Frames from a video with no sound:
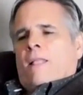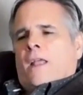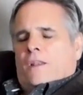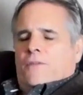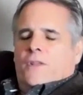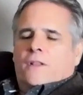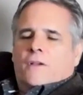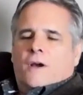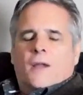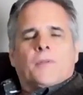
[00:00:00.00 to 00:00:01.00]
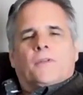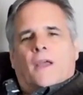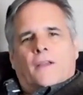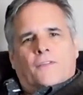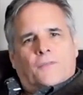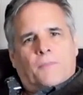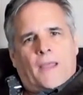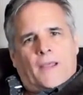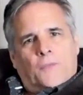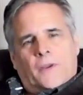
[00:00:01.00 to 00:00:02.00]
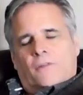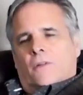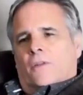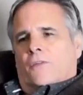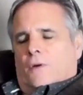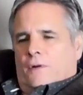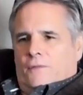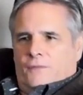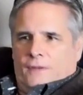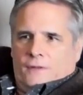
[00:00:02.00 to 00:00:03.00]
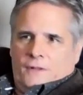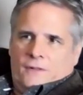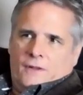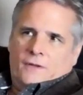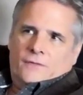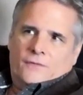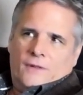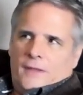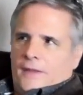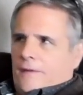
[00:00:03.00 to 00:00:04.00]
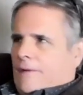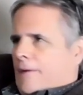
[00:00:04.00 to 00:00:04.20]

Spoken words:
And if you think the carbon tax is bad, wait till they start inventing things like